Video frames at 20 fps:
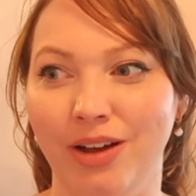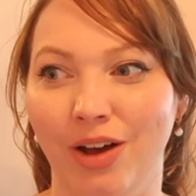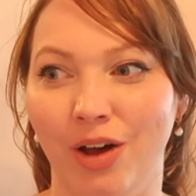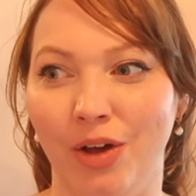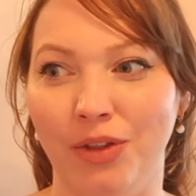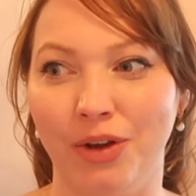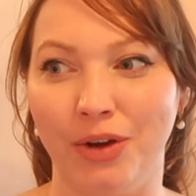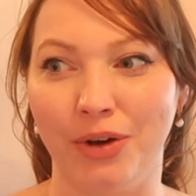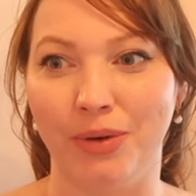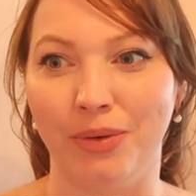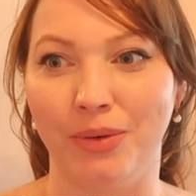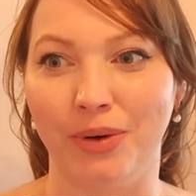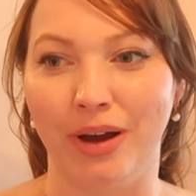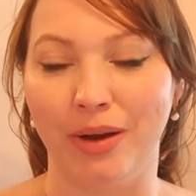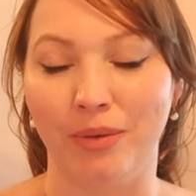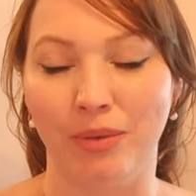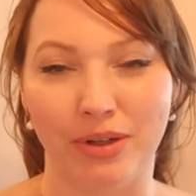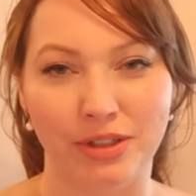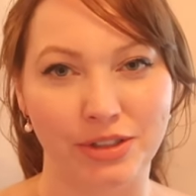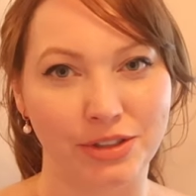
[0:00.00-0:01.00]
Although
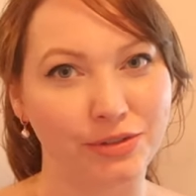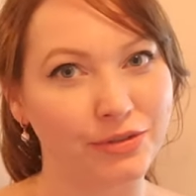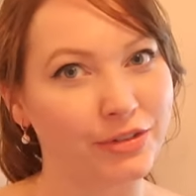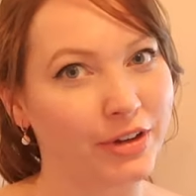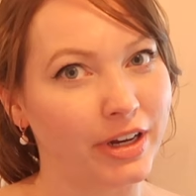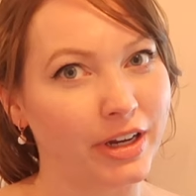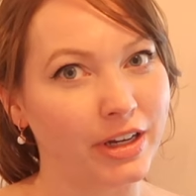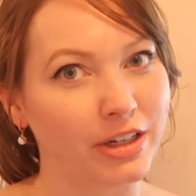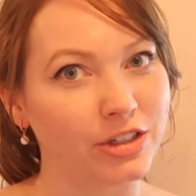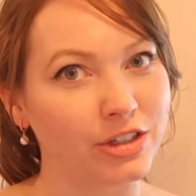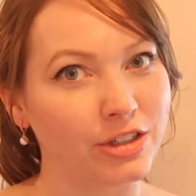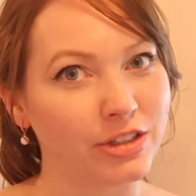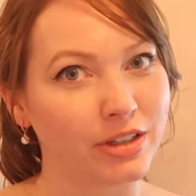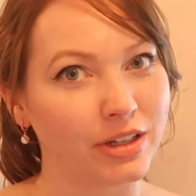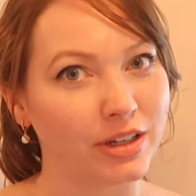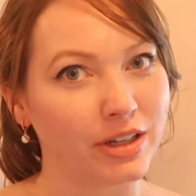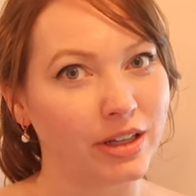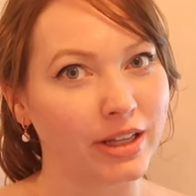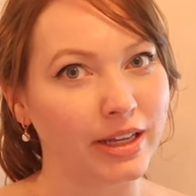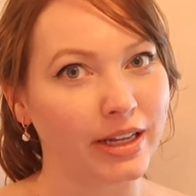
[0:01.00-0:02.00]
I want to finish
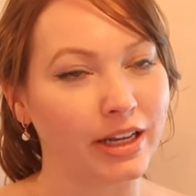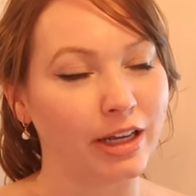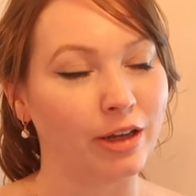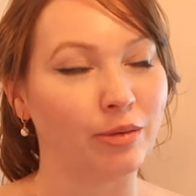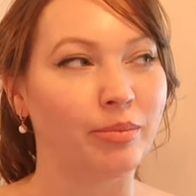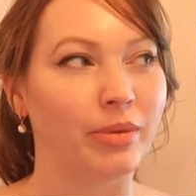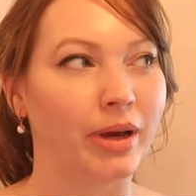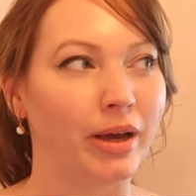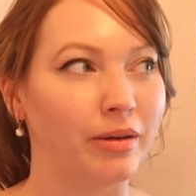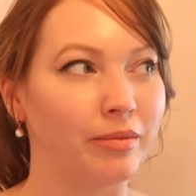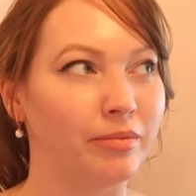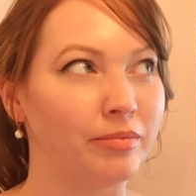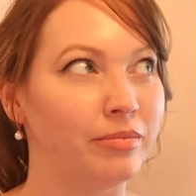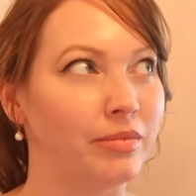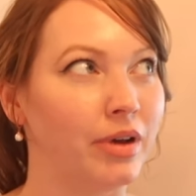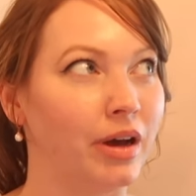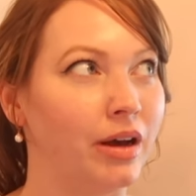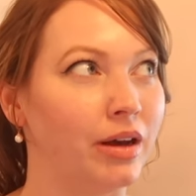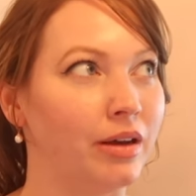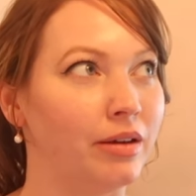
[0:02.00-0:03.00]
the cleaning, but
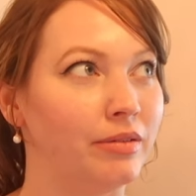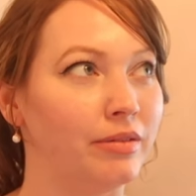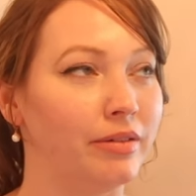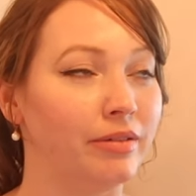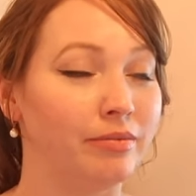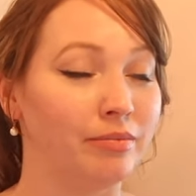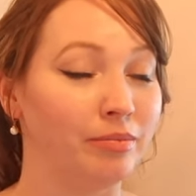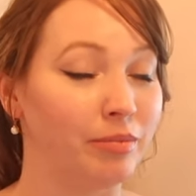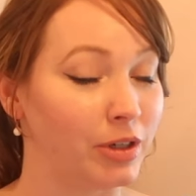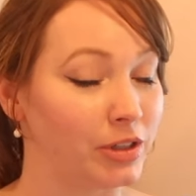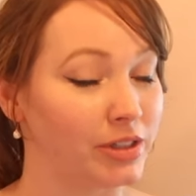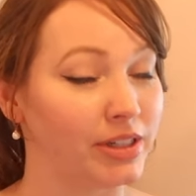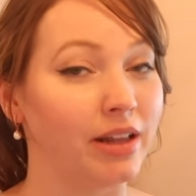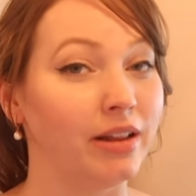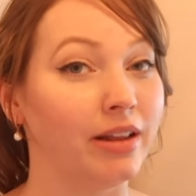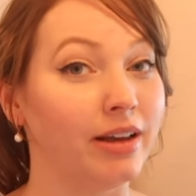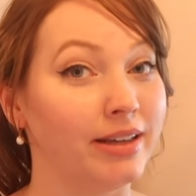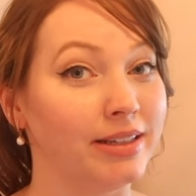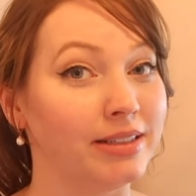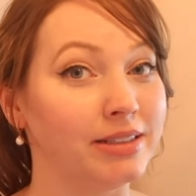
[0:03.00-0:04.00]
uh,
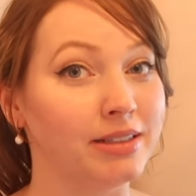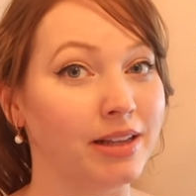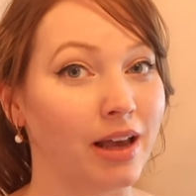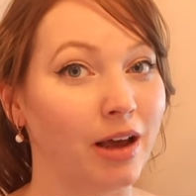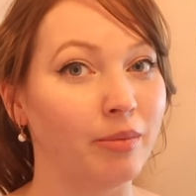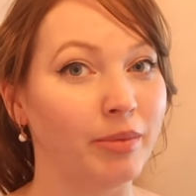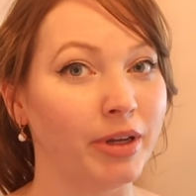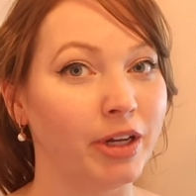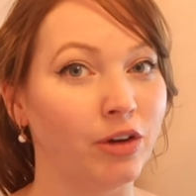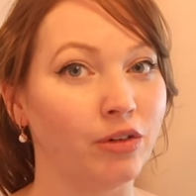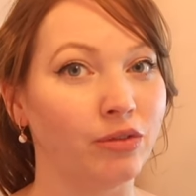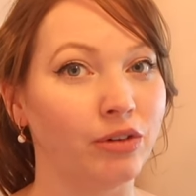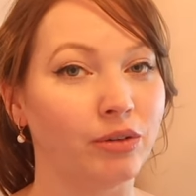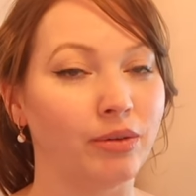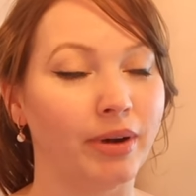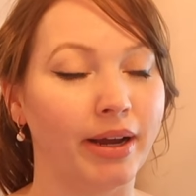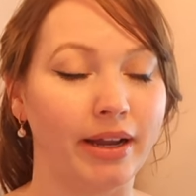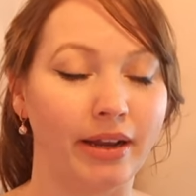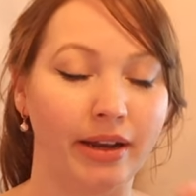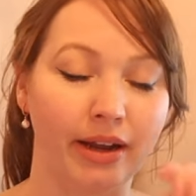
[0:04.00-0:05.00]
Marcella is coming over
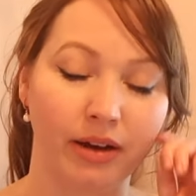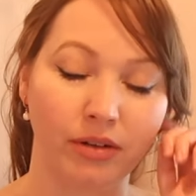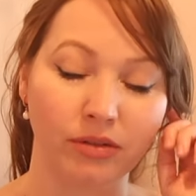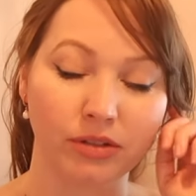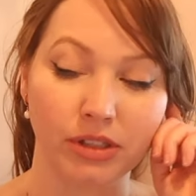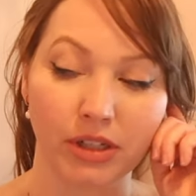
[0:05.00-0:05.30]
right now.